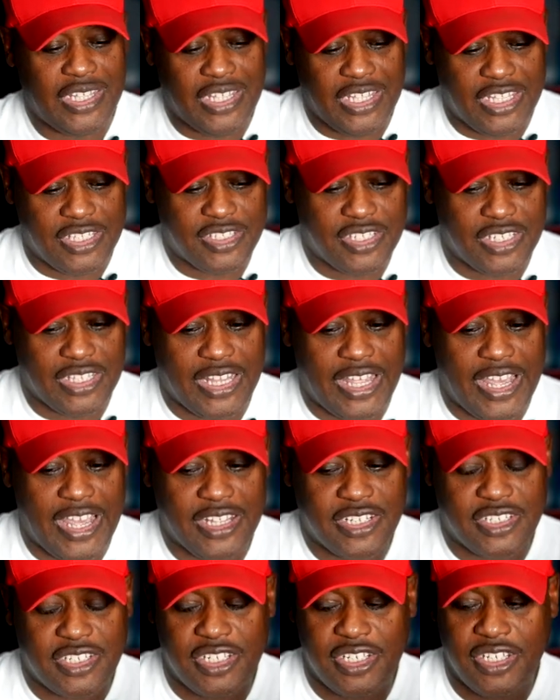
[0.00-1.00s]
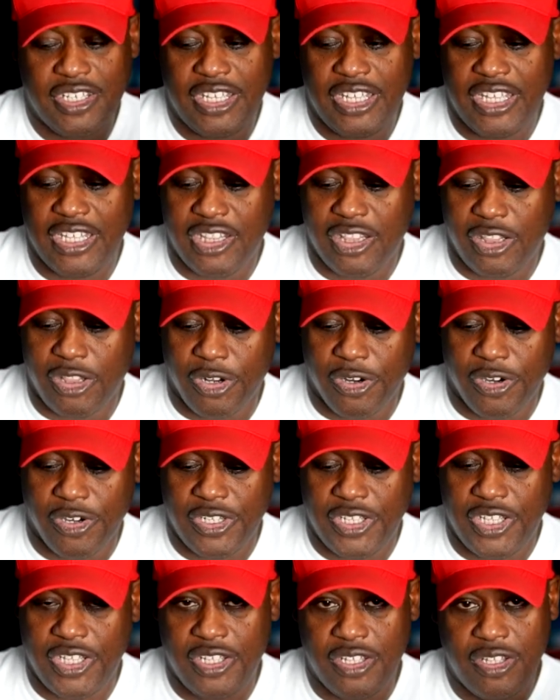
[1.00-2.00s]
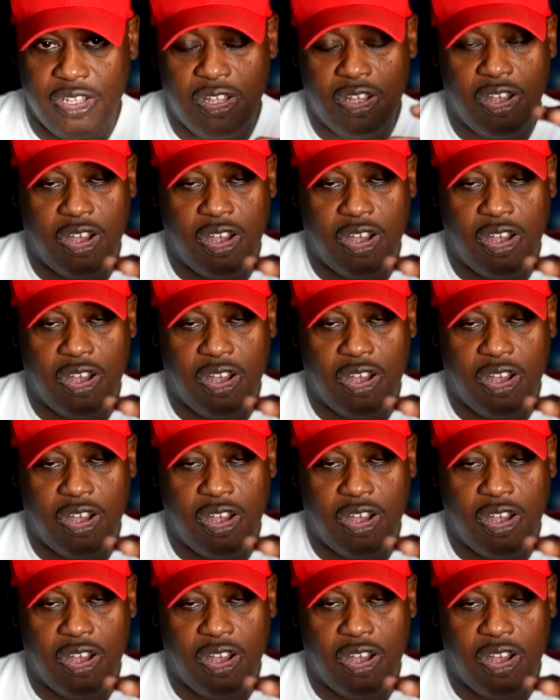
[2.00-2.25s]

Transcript: intellect, and learning